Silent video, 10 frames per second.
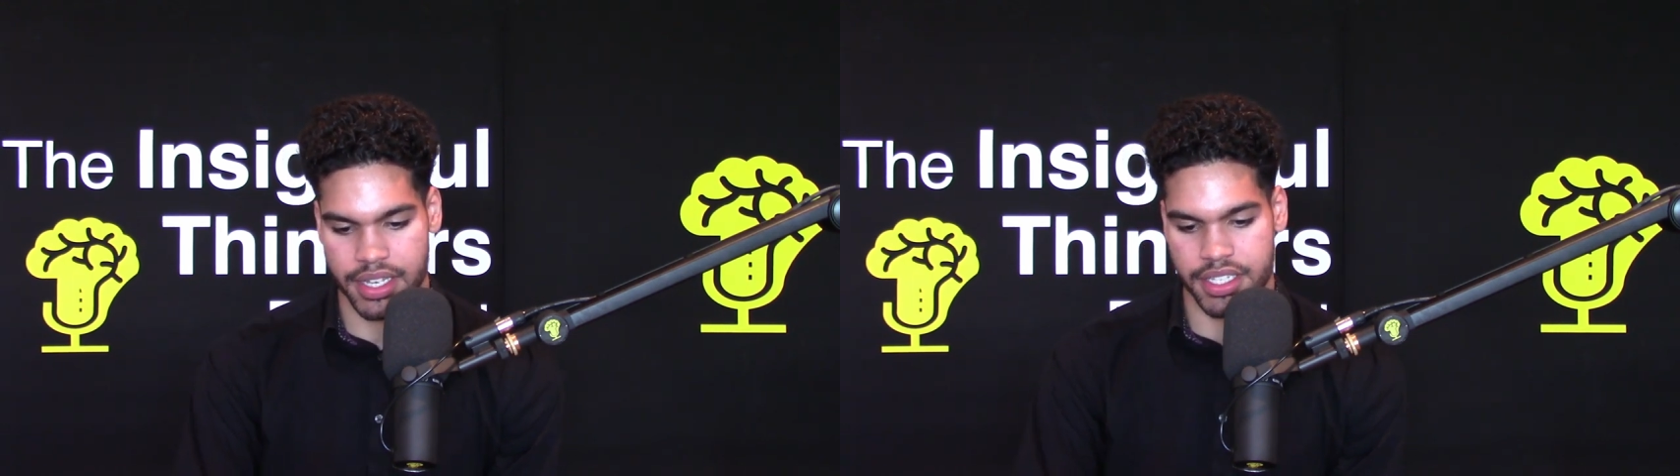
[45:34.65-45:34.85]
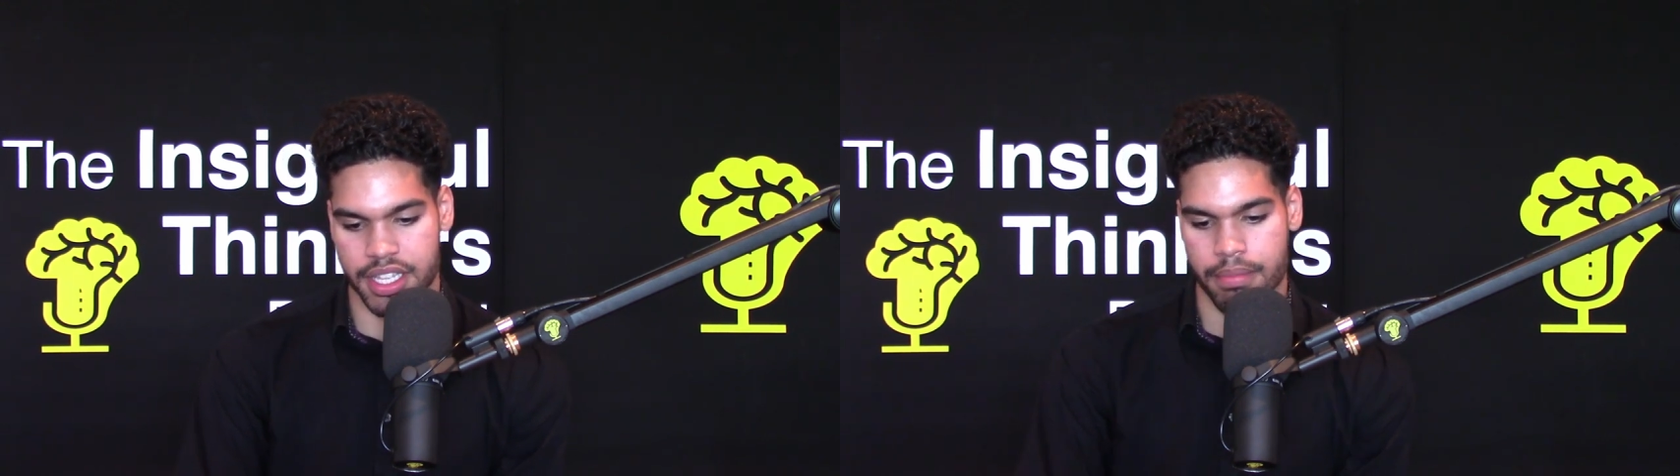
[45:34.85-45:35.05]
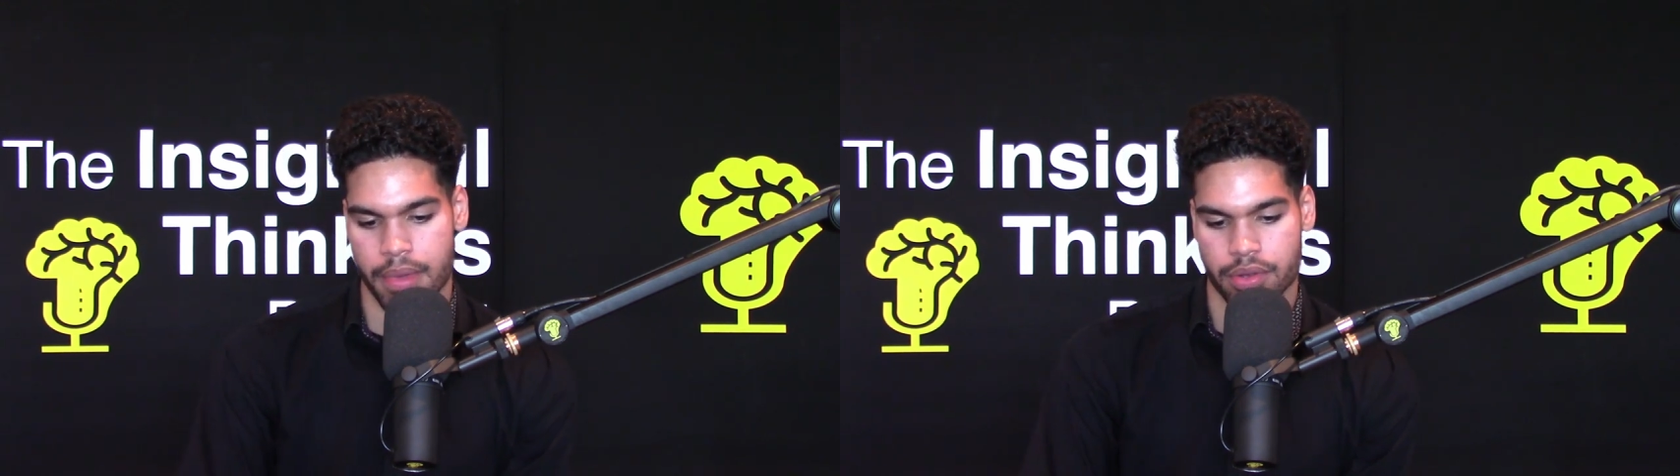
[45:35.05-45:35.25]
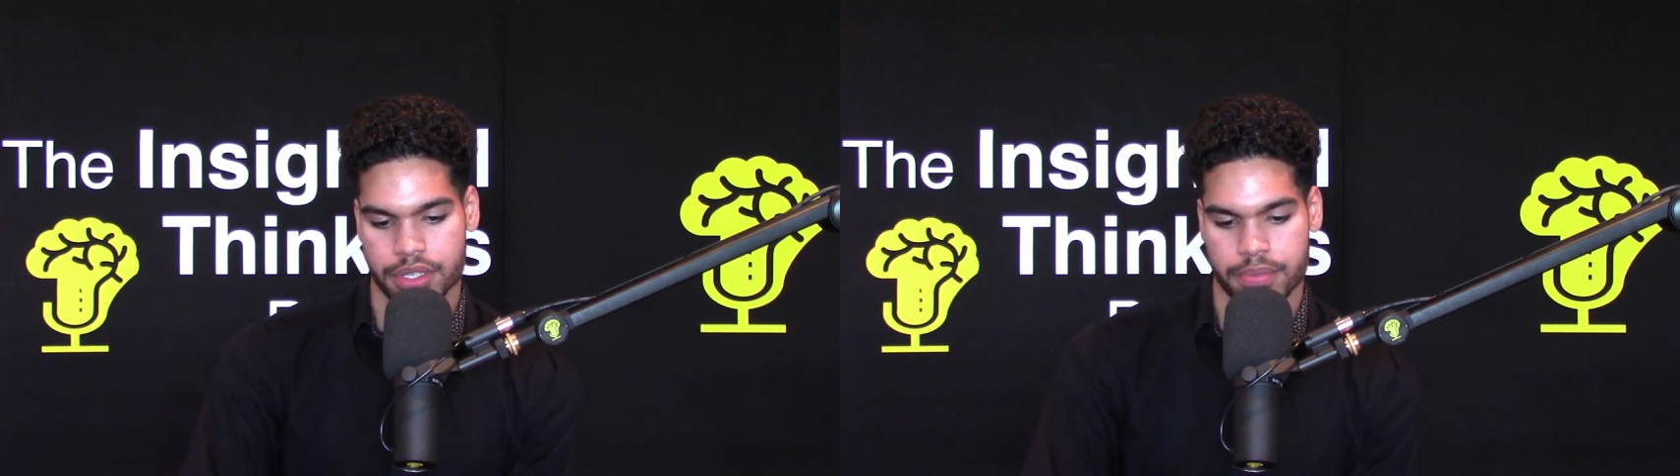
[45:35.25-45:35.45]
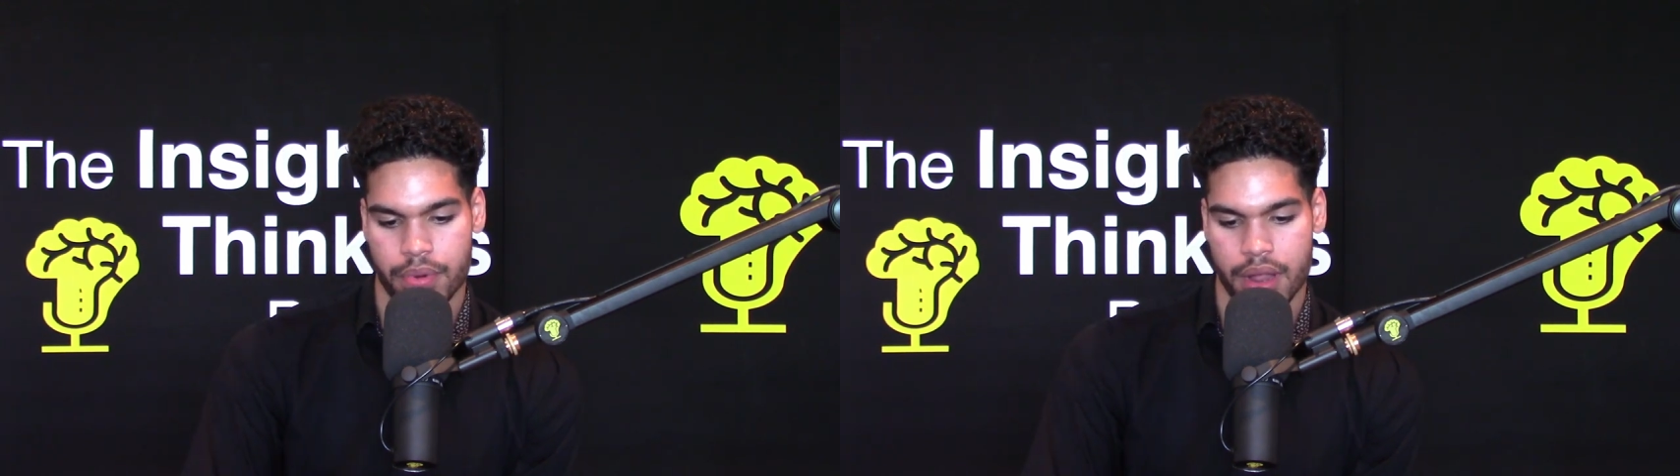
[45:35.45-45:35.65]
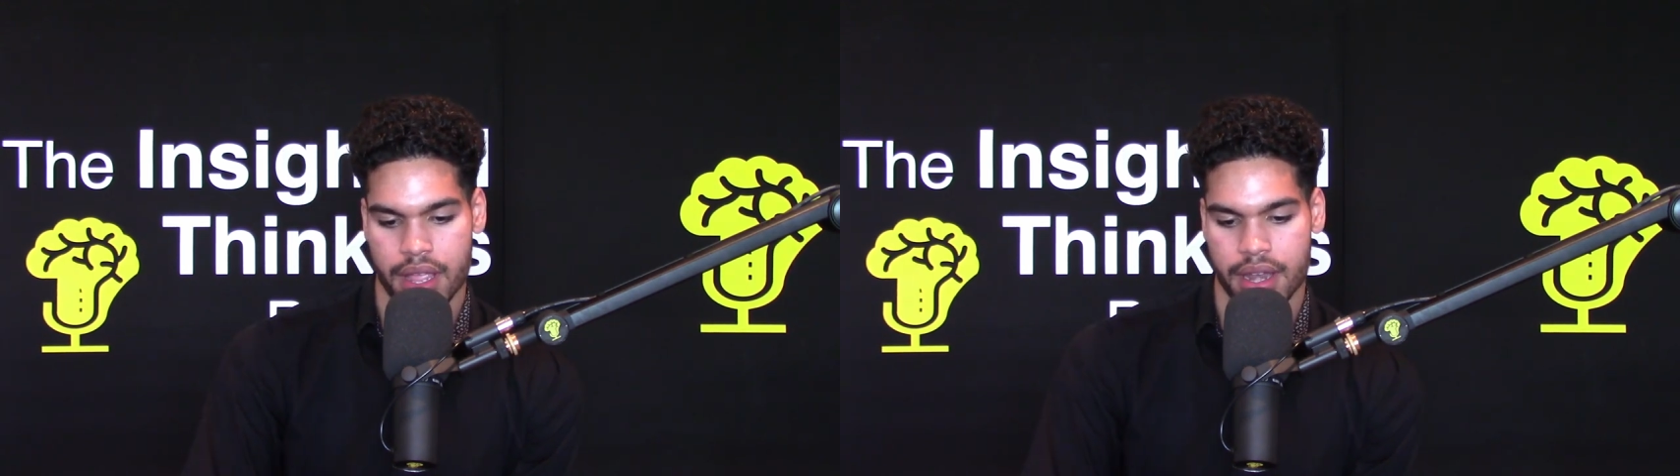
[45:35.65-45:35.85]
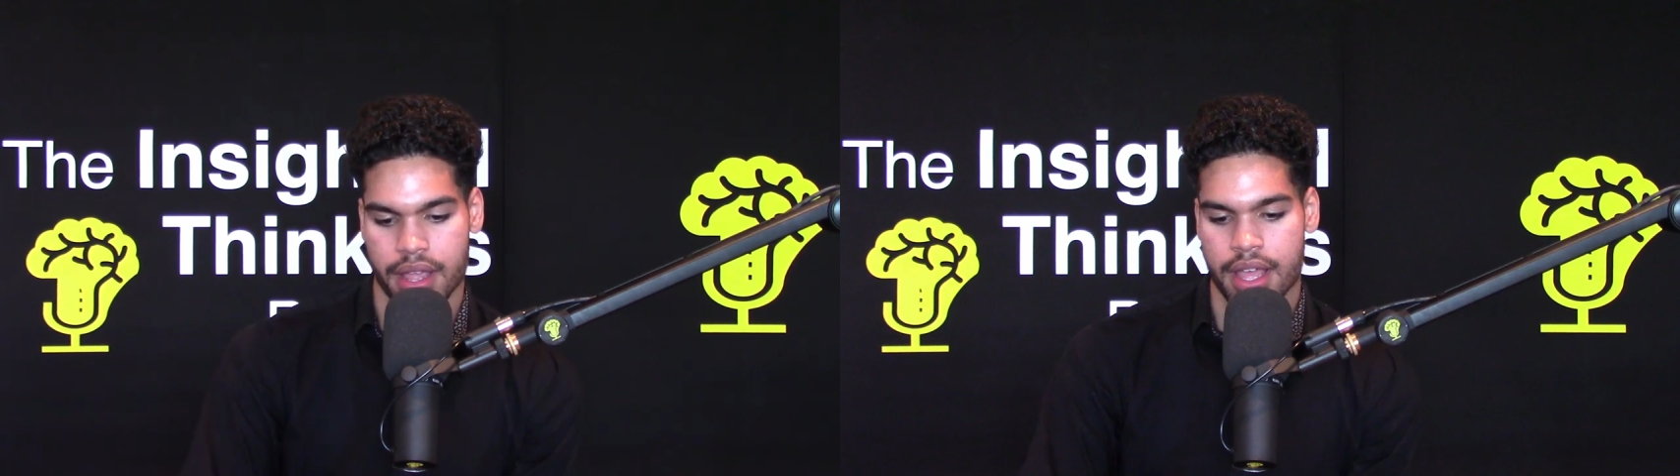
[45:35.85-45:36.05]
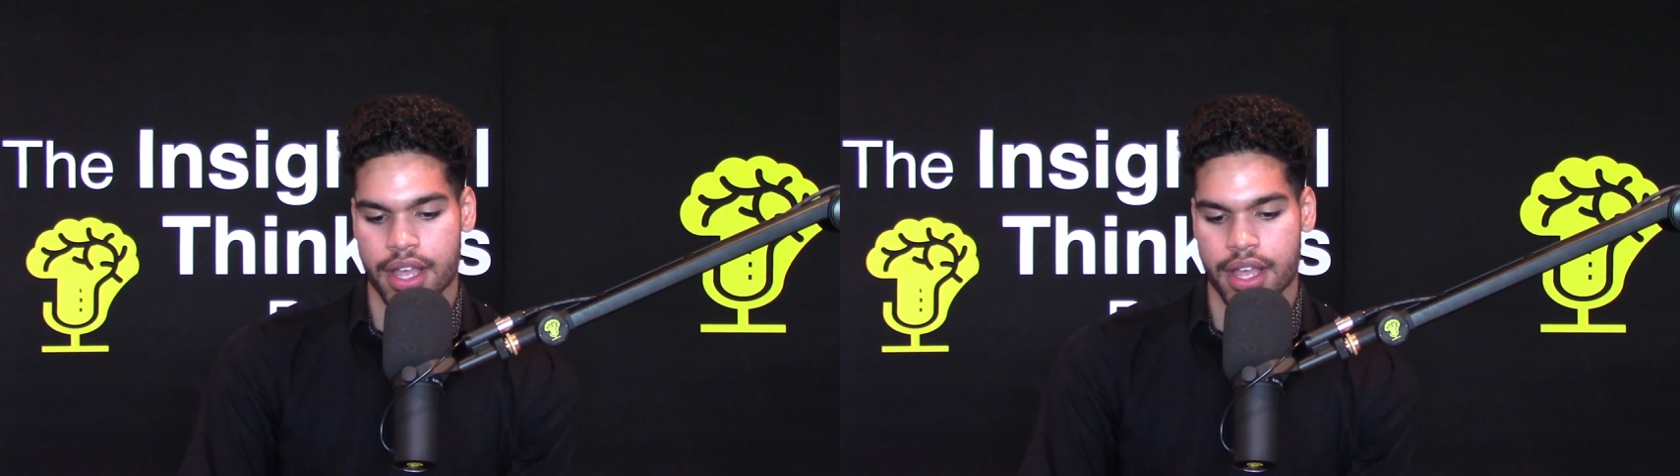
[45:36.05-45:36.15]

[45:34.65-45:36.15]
into the mouse brain.